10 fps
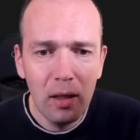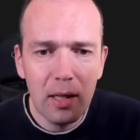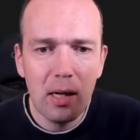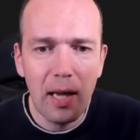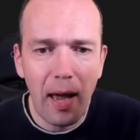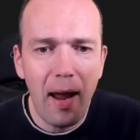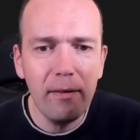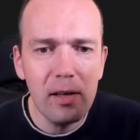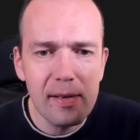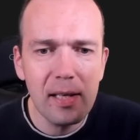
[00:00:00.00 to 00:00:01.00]
Literally
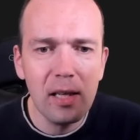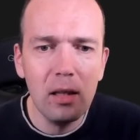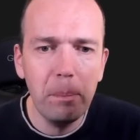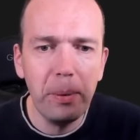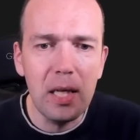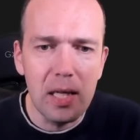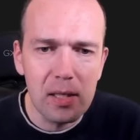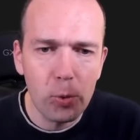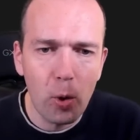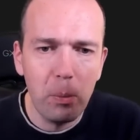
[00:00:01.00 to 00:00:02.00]
every single
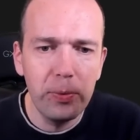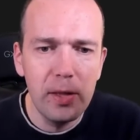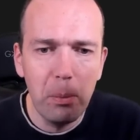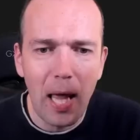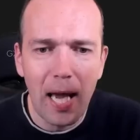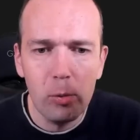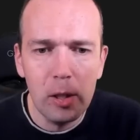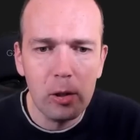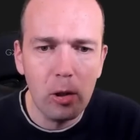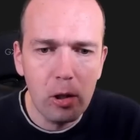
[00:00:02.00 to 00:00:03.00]
piece where the black
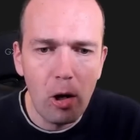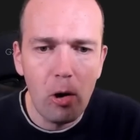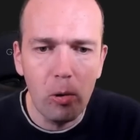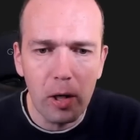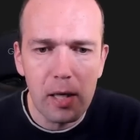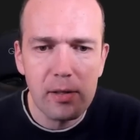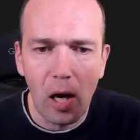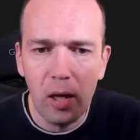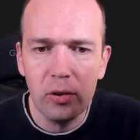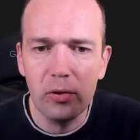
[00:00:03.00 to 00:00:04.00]
queen could go,
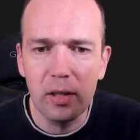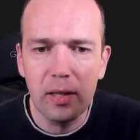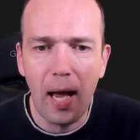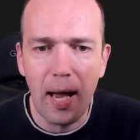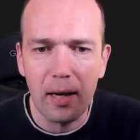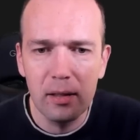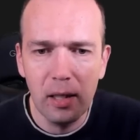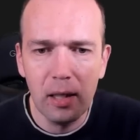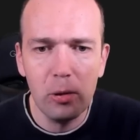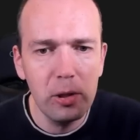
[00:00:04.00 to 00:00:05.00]
it's under attack,
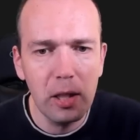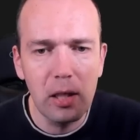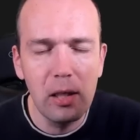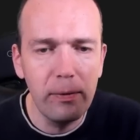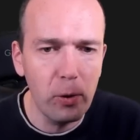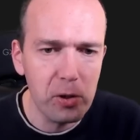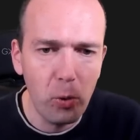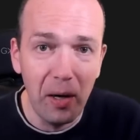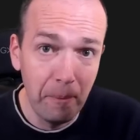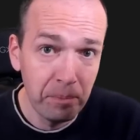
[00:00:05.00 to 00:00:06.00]
including the d4 square.